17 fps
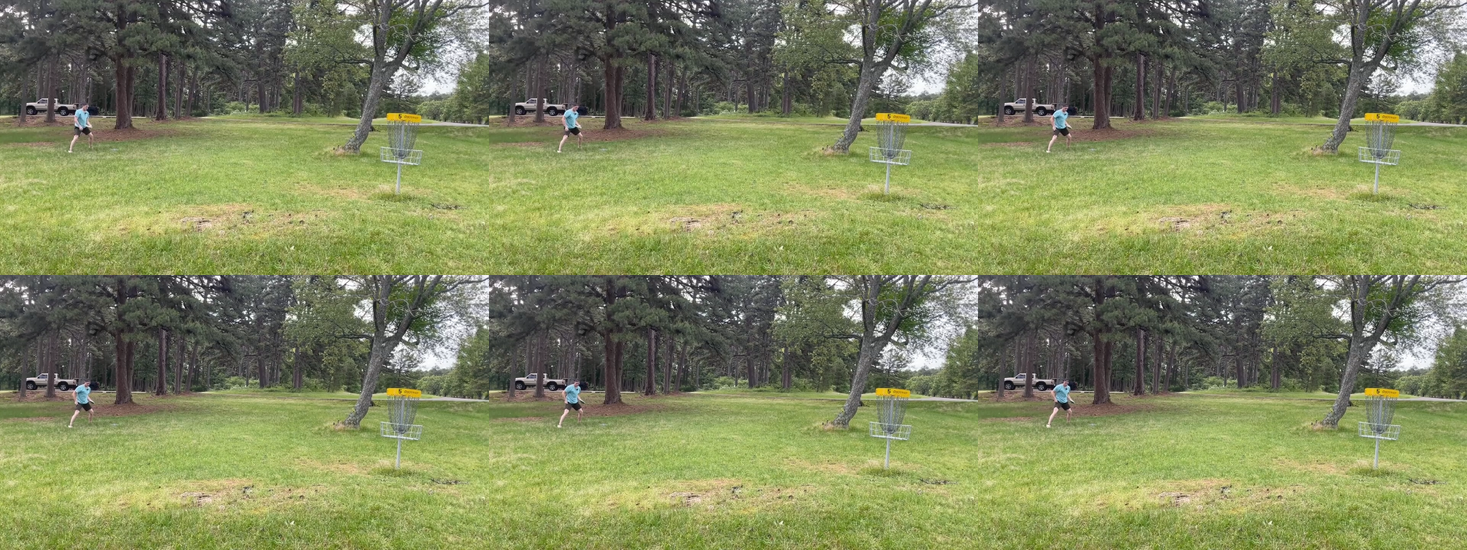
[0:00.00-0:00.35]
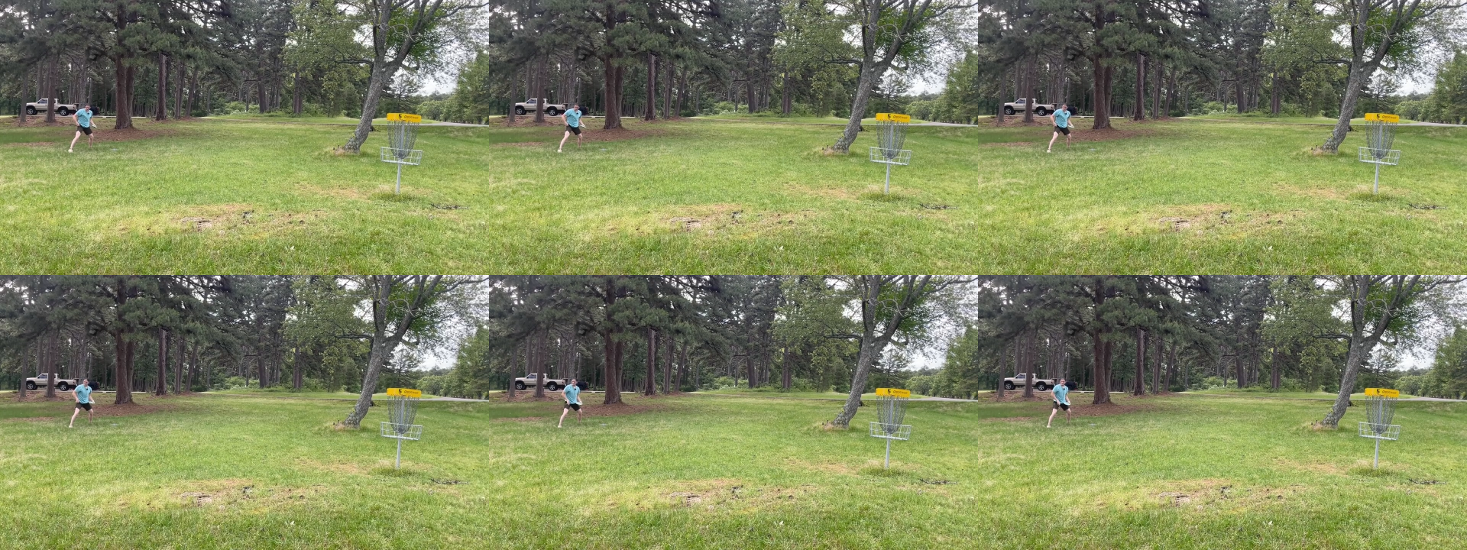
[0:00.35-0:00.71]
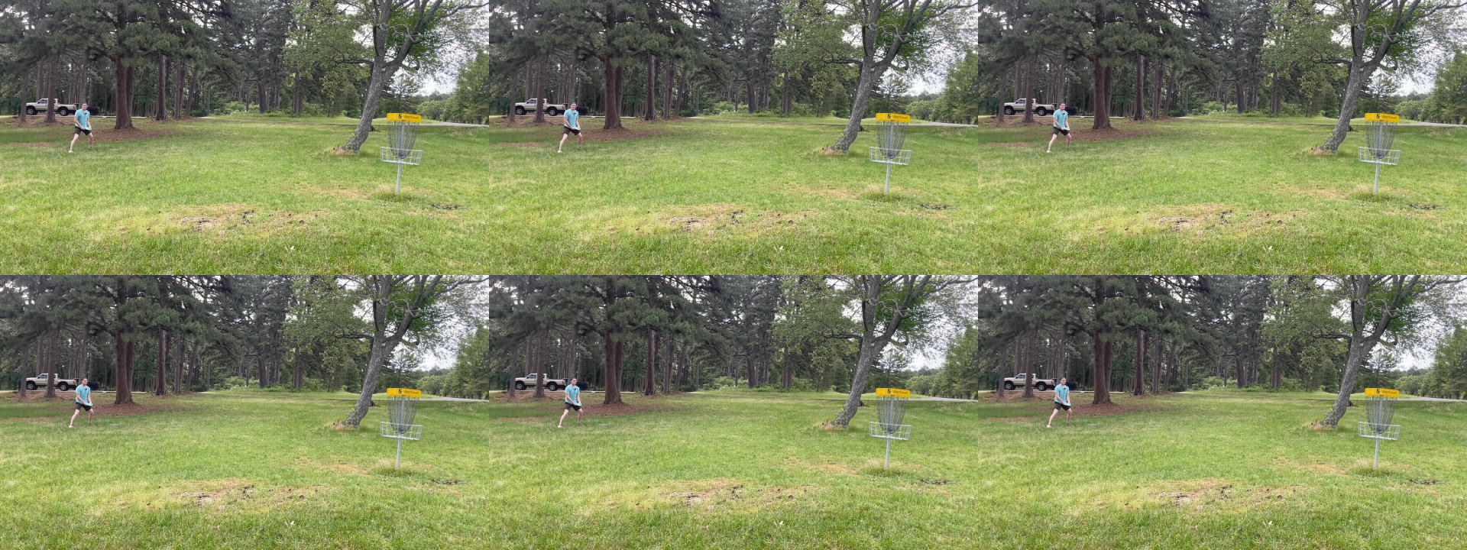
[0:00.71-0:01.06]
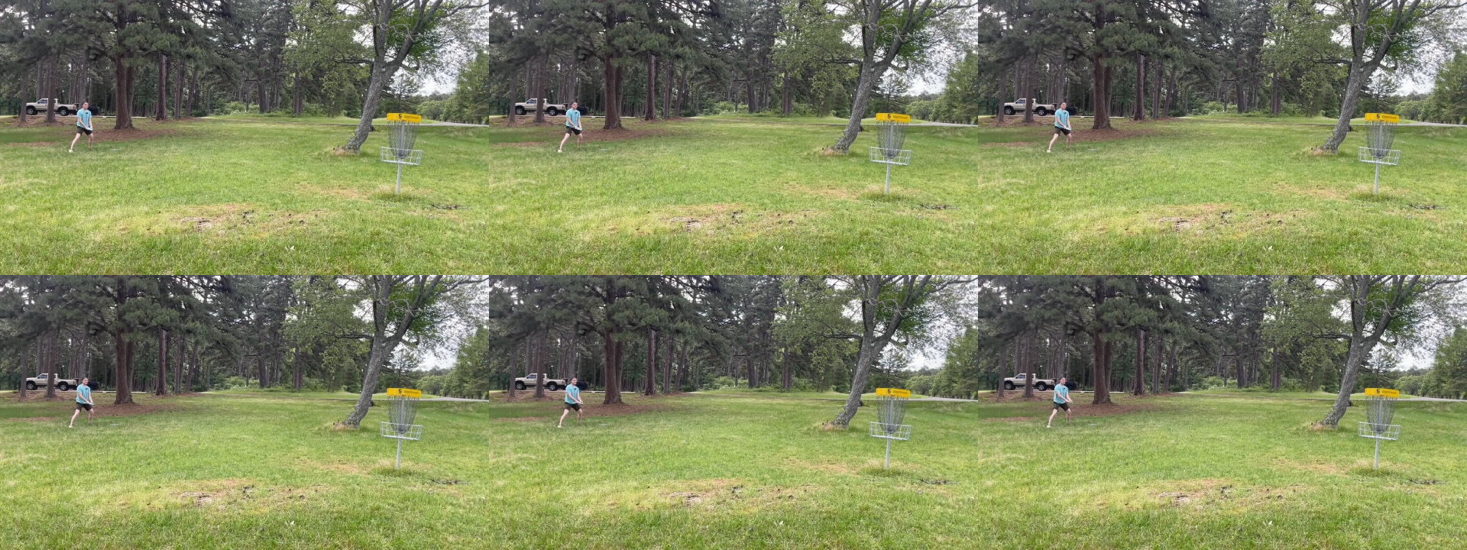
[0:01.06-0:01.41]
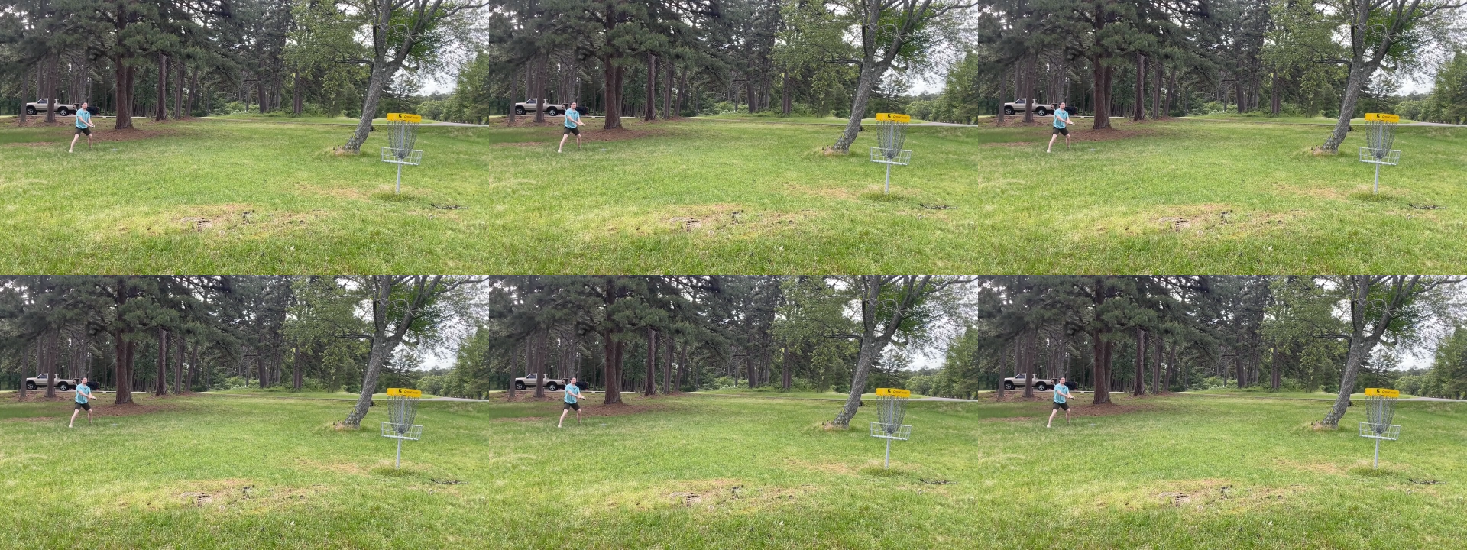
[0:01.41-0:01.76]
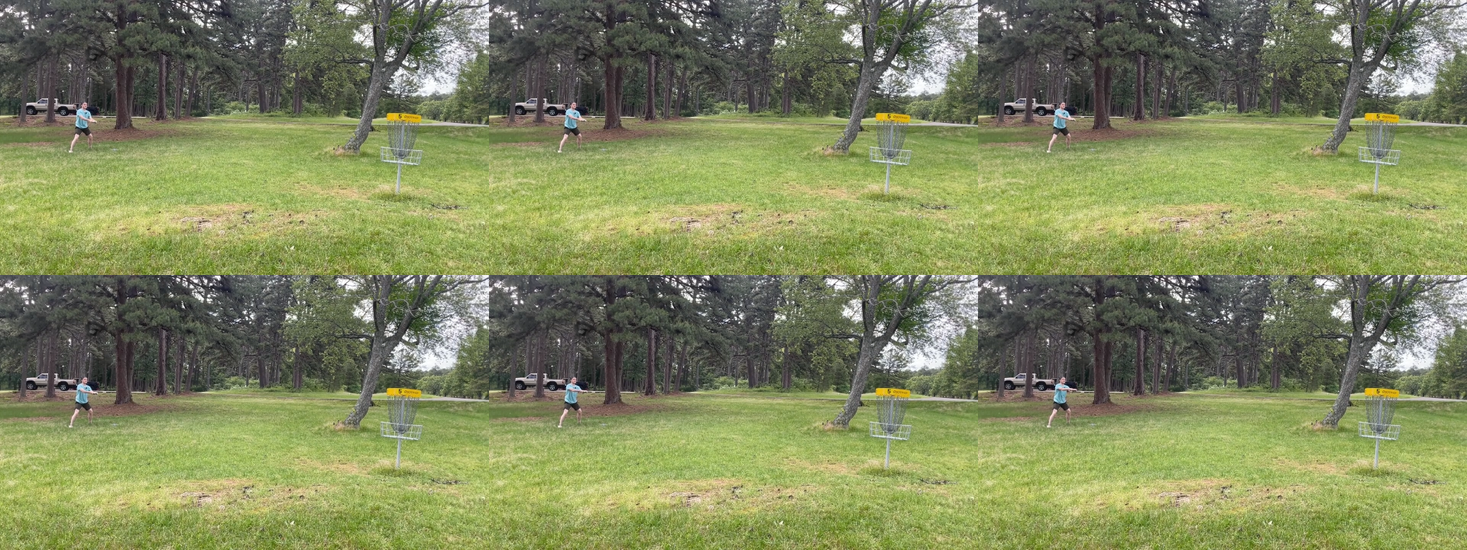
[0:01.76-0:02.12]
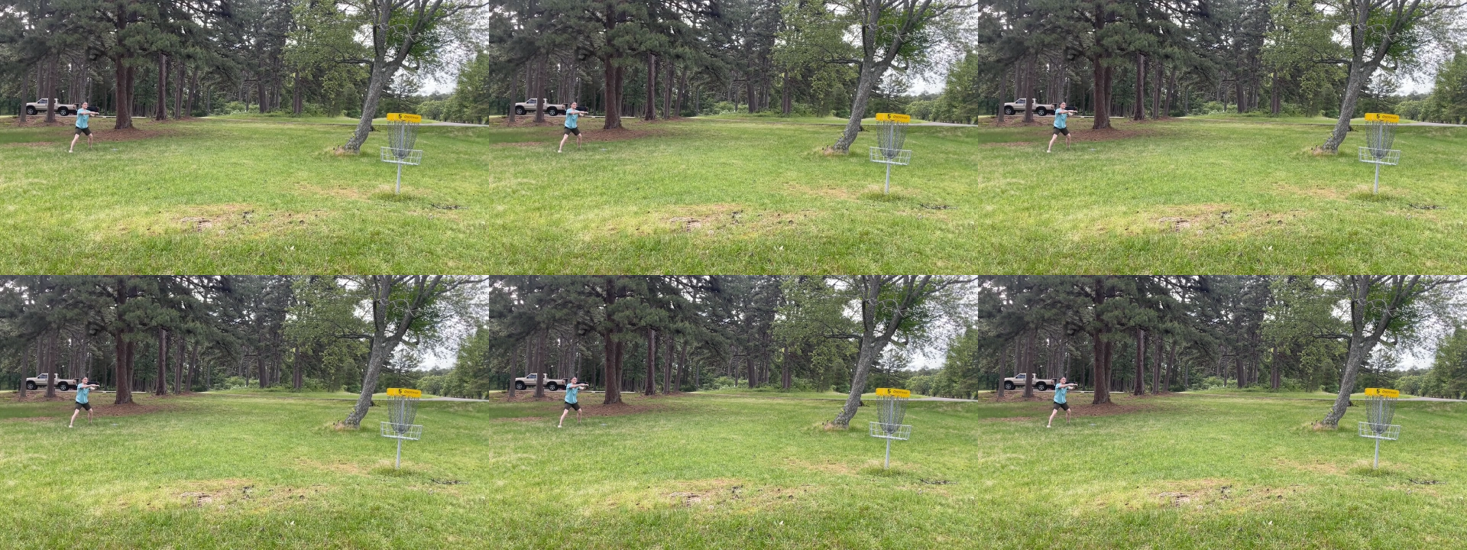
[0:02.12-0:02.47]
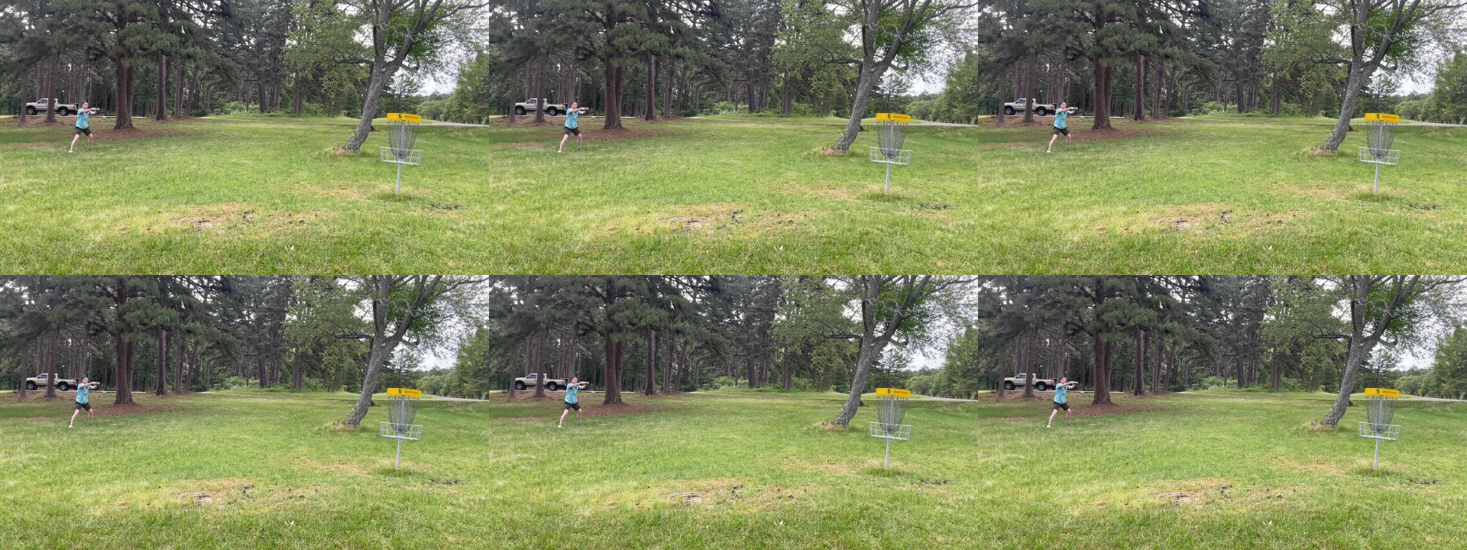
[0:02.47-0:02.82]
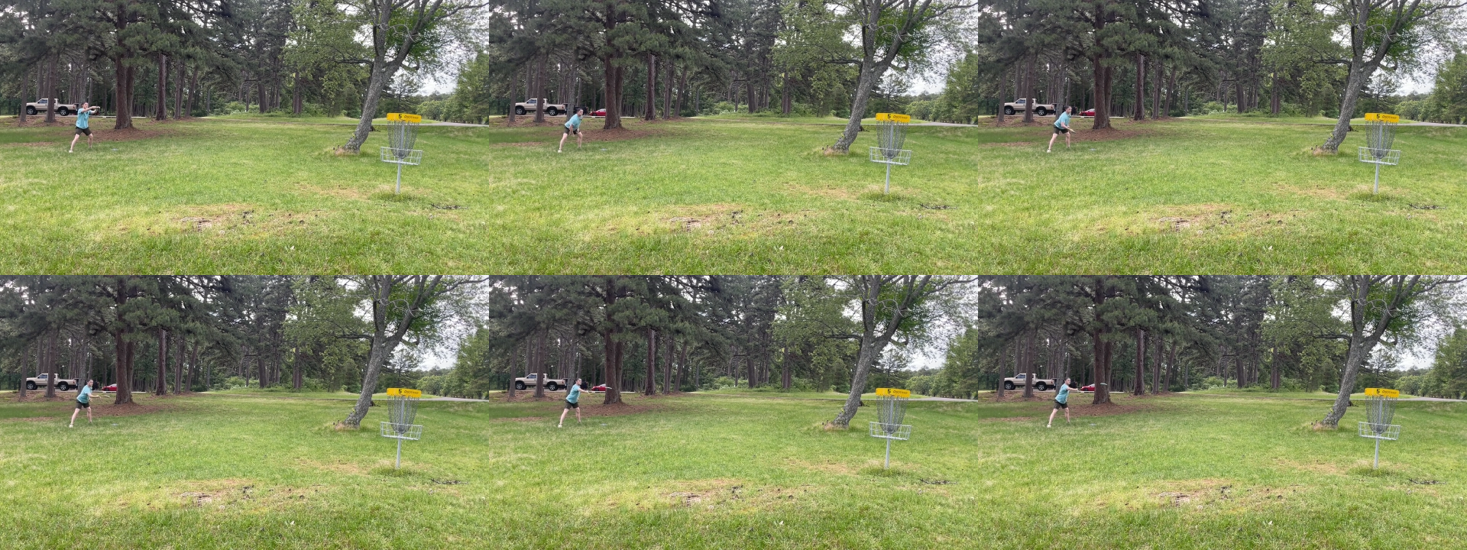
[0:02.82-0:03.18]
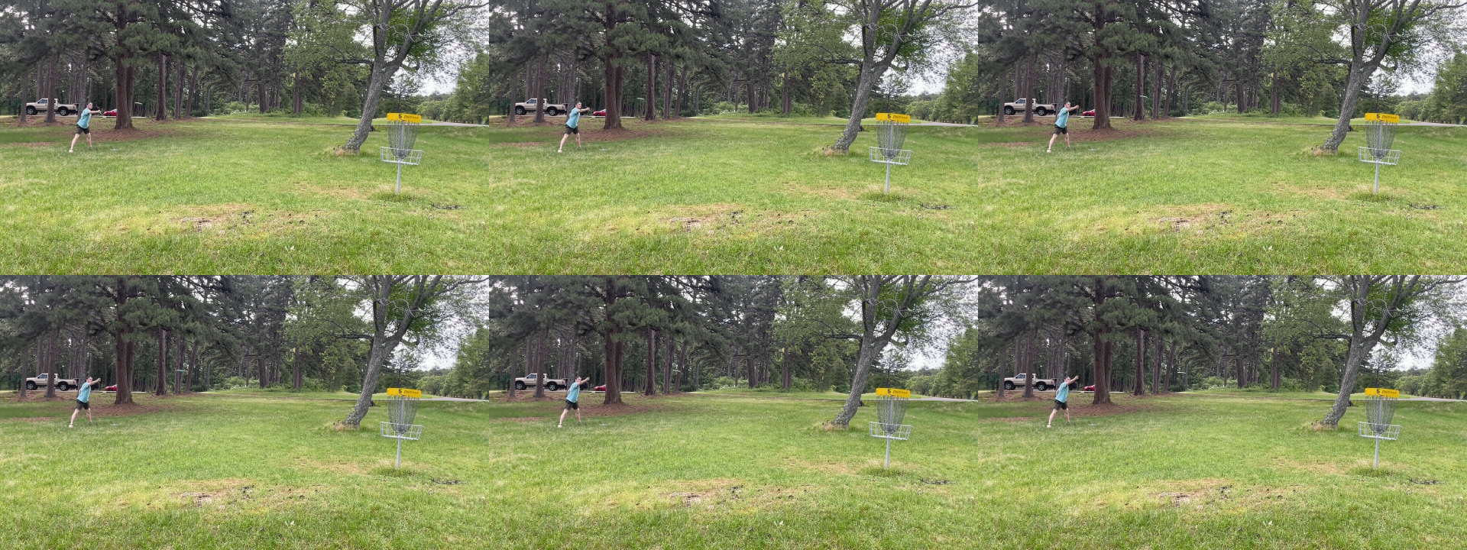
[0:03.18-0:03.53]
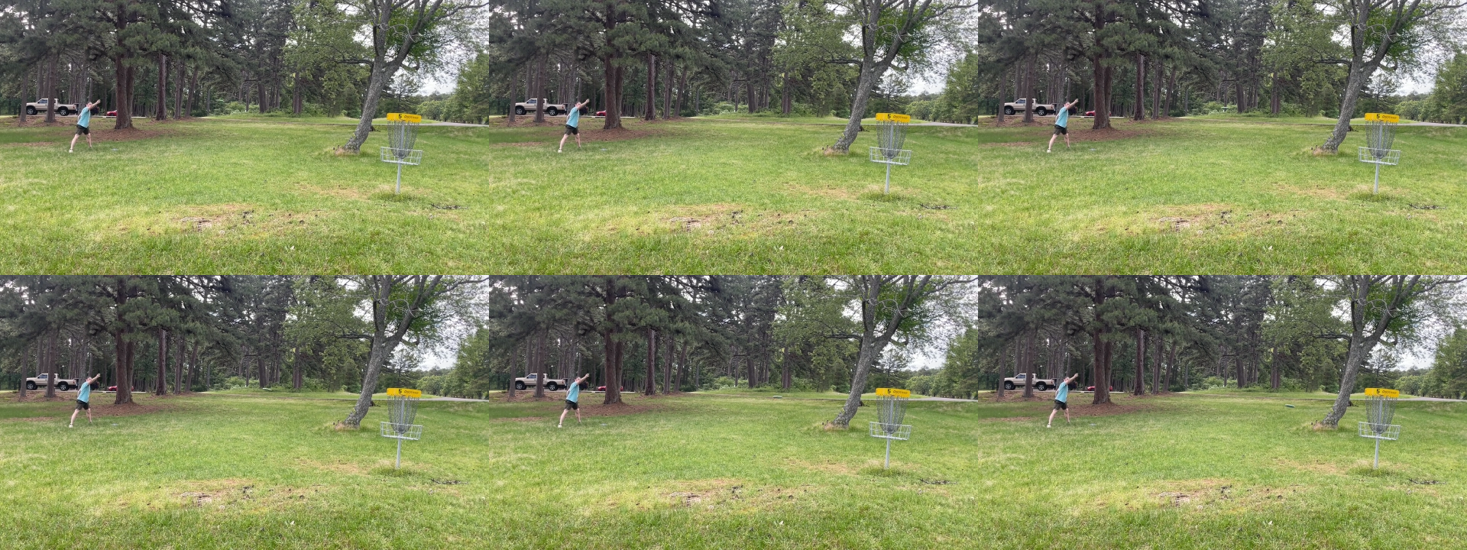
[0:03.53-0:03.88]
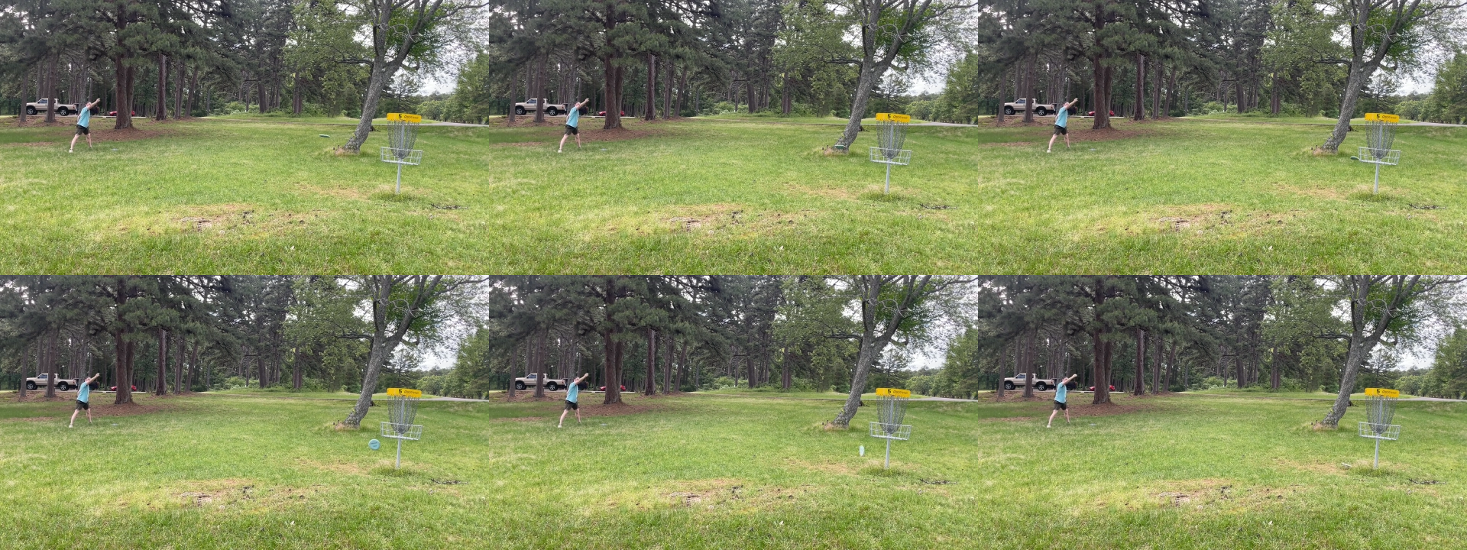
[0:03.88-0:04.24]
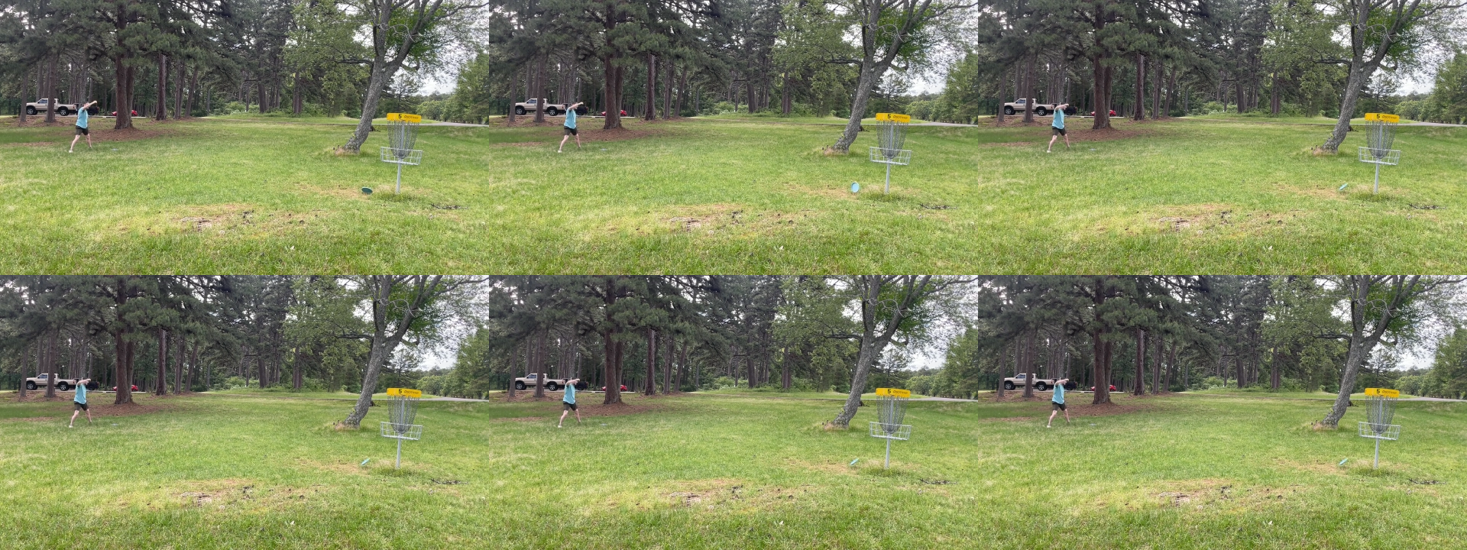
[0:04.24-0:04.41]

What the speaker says: Nobody's mouth can be seen.